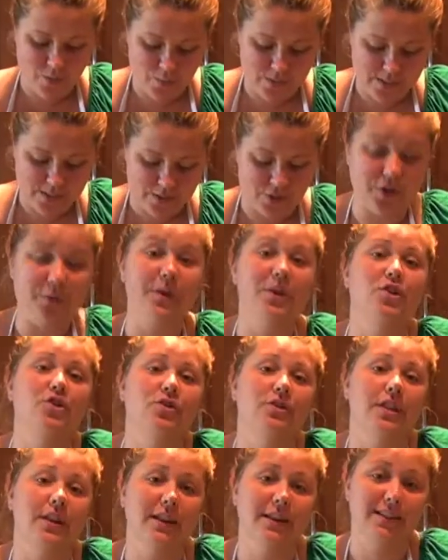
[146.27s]
then we start to make
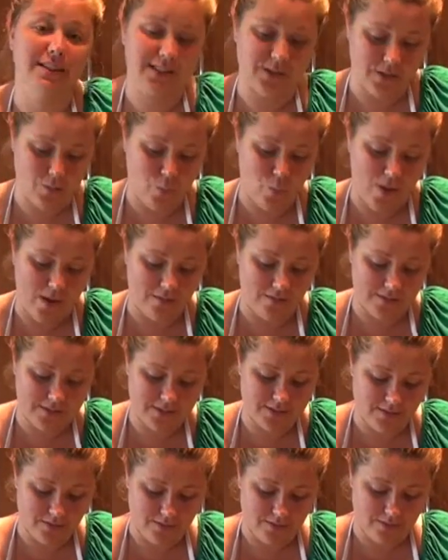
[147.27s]
sure that it's well
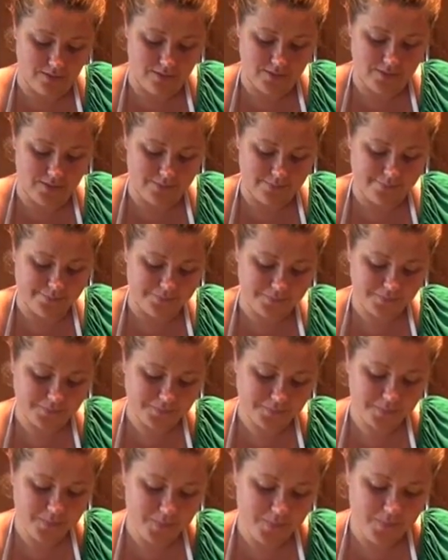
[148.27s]
dissolved.
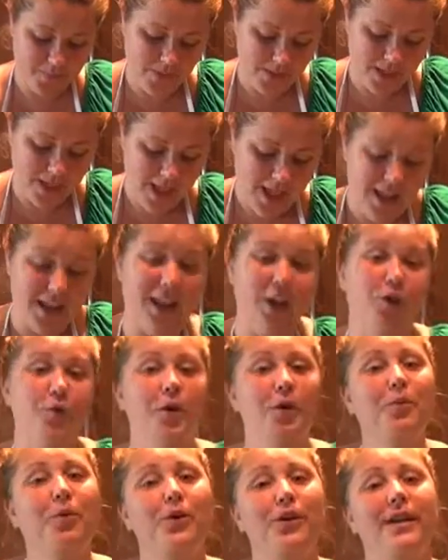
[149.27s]
Now you
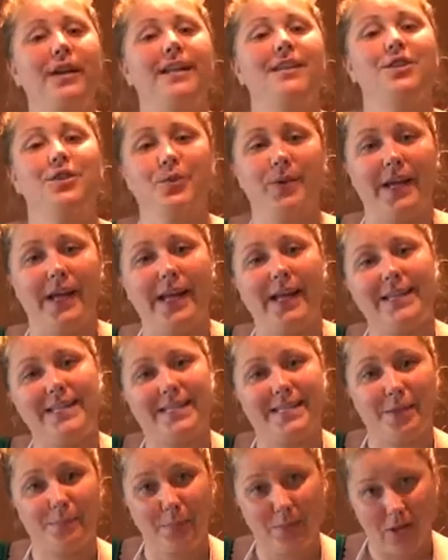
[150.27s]
want to put it into a
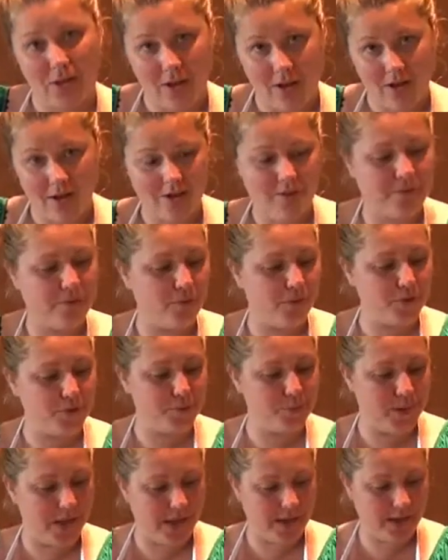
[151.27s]
Ziploc
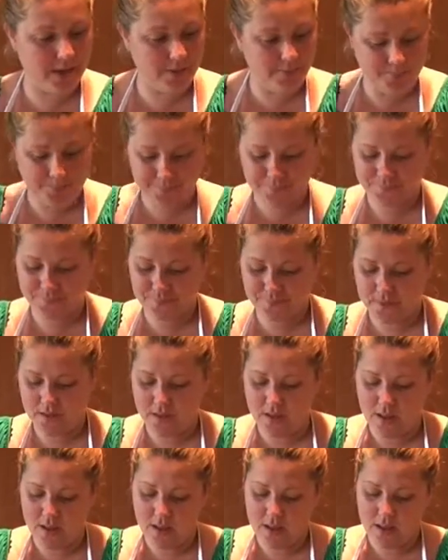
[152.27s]
freezer bag,
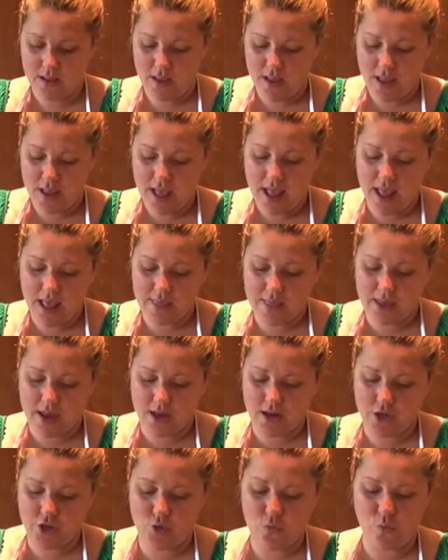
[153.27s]
and
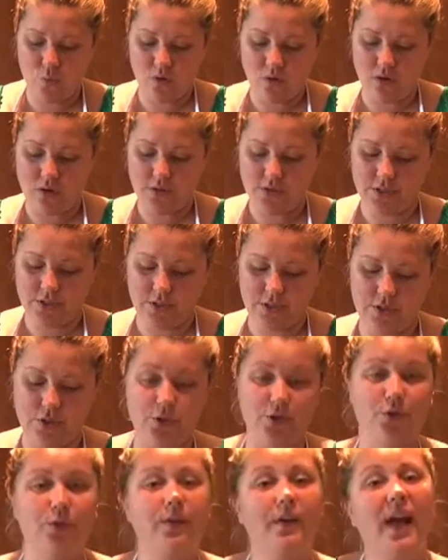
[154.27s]
then you want
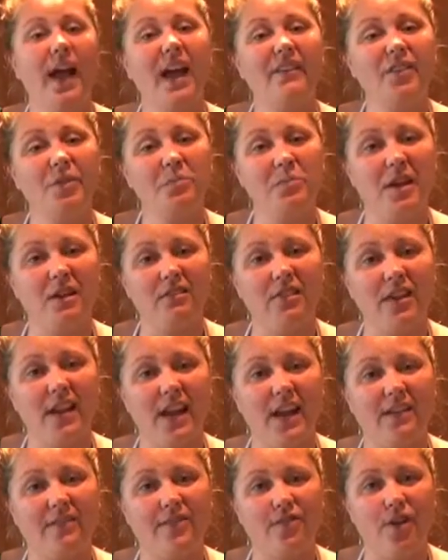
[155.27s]
to have it
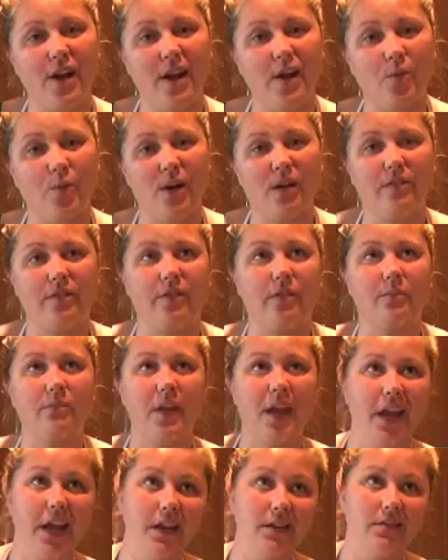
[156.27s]
marinate for anywhere
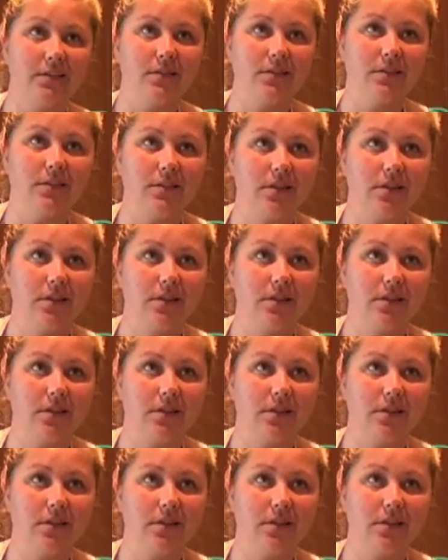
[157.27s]
from 8